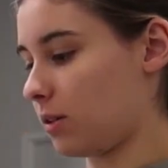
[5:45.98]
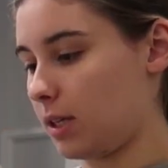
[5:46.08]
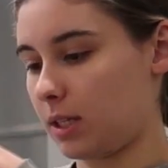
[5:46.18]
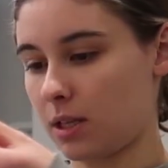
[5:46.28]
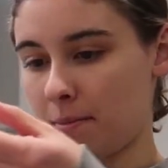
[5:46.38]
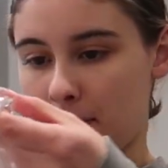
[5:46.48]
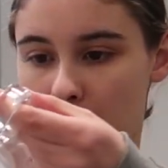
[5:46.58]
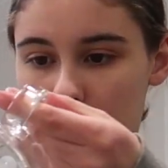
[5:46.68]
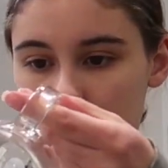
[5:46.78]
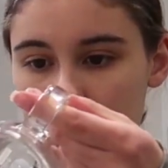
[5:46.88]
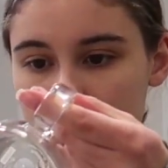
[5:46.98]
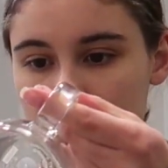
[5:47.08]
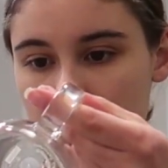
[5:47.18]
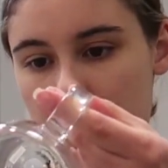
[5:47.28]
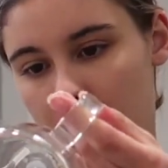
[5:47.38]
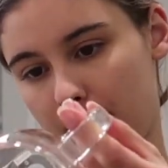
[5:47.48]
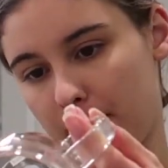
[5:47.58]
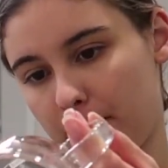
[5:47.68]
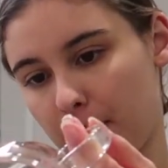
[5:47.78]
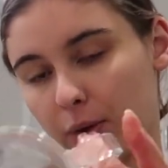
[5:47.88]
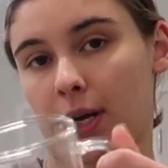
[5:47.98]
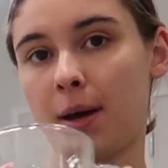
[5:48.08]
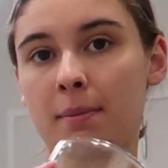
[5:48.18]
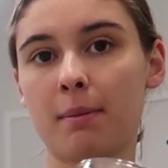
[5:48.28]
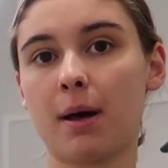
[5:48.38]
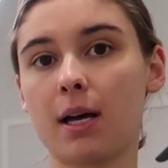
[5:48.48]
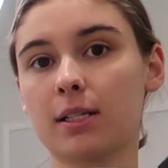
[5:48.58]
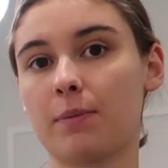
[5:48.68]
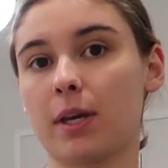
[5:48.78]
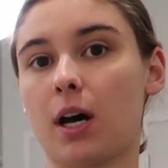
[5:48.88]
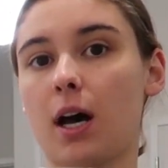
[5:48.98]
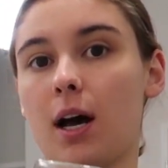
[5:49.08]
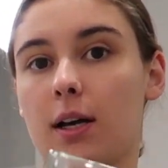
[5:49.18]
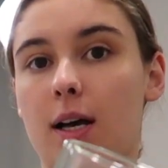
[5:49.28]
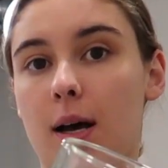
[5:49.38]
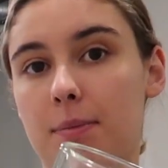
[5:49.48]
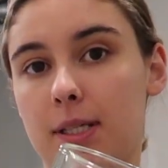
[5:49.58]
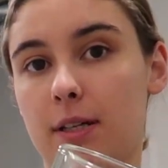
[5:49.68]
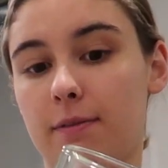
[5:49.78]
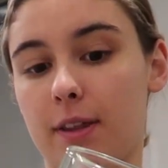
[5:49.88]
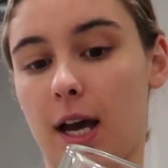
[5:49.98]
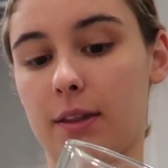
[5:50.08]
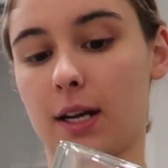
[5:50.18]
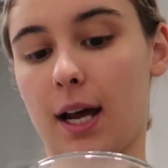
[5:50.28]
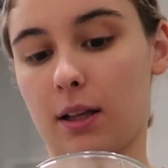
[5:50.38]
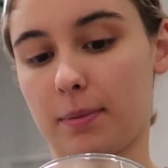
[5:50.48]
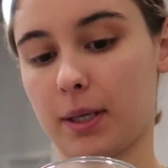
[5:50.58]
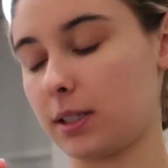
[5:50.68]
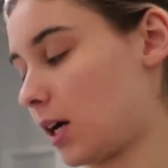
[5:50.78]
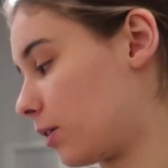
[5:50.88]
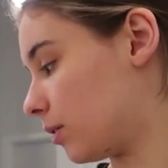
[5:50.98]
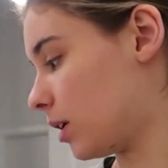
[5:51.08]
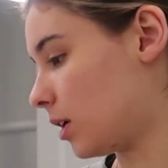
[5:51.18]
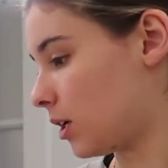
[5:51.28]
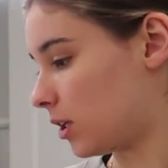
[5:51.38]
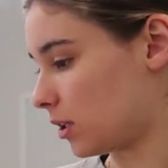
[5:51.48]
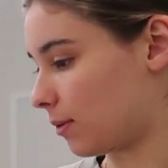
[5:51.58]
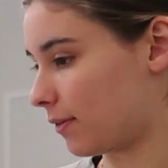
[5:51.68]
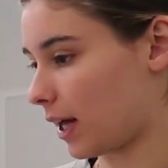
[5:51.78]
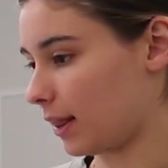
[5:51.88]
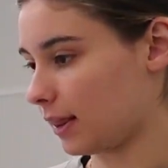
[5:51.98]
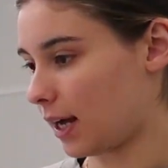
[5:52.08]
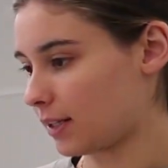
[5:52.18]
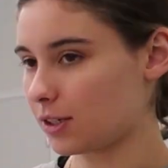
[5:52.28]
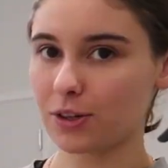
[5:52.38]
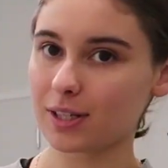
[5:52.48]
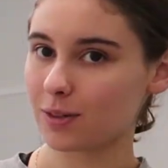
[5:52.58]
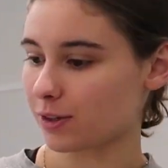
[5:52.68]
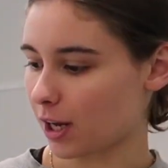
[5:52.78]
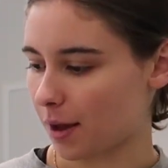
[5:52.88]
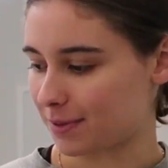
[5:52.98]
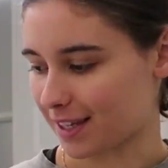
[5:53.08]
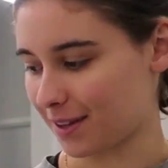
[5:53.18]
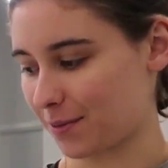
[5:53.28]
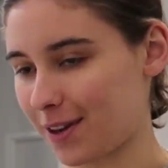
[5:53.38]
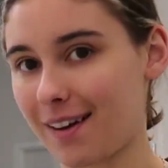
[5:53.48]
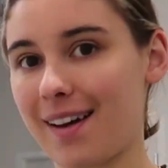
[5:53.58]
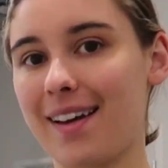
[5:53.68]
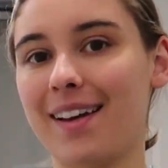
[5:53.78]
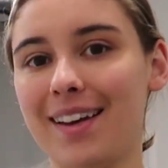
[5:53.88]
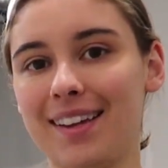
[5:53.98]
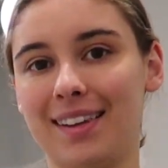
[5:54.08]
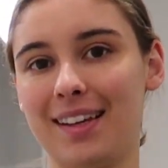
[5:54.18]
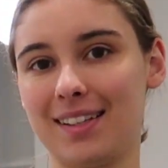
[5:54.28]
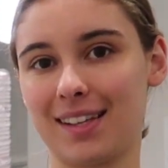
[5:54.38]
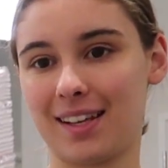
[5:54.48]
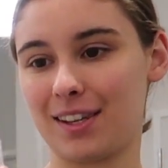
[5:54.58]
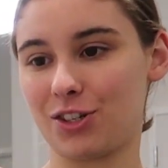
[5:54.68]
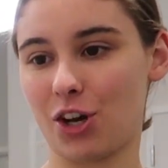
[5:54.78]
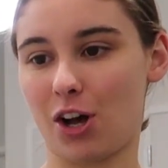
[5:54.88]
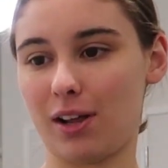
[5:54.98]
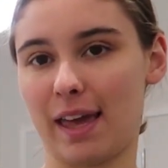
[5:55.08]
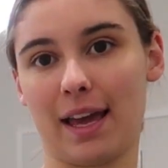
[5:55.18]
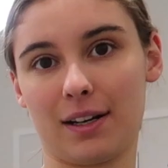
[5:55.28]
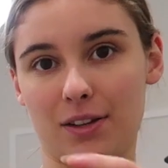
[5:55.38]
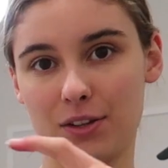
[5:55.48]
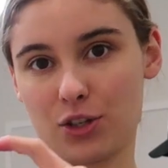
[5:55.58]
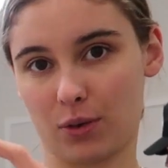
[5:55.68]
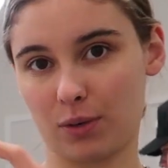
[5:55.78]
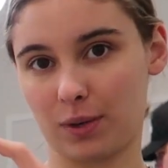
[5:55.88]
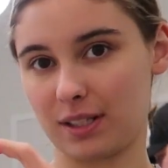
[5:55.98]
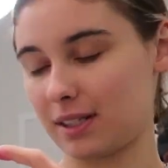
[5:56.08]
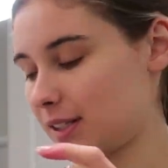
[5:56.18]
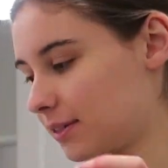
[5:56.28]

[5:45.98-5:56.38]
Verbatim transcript: these are the mugs, the Bodum mugs, and we got a cup set of that that Alan picked up. So we got lots of choices for cups, and then we got these in the tall and the short ones.